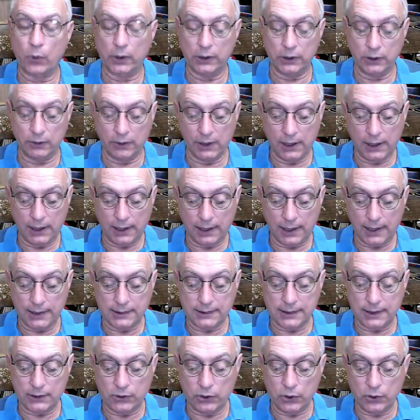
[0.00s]
He said, You
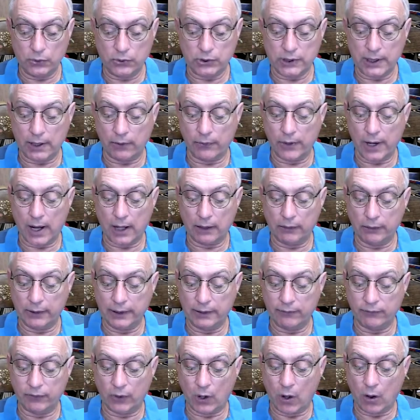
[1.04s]
shall not live
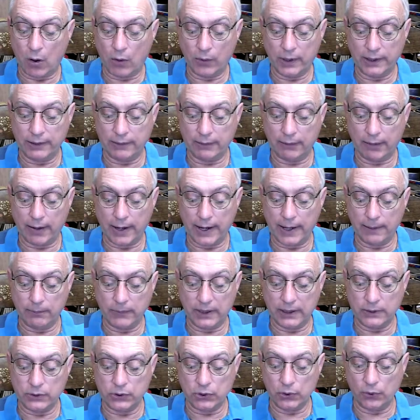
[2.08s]
long in the land that you're
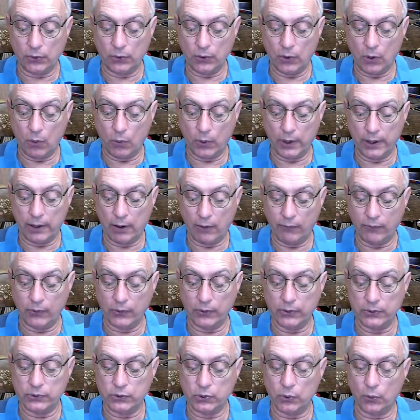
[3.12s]
going over the
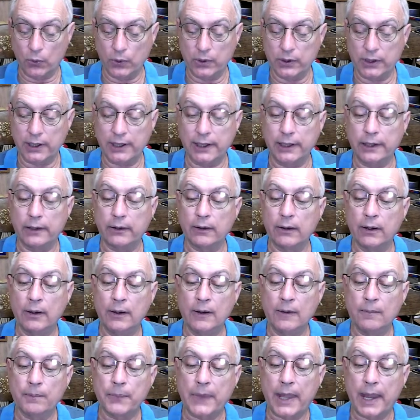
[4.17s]
Jordan to enter
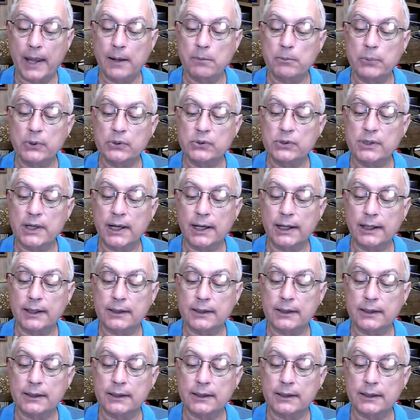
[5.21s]
and possess.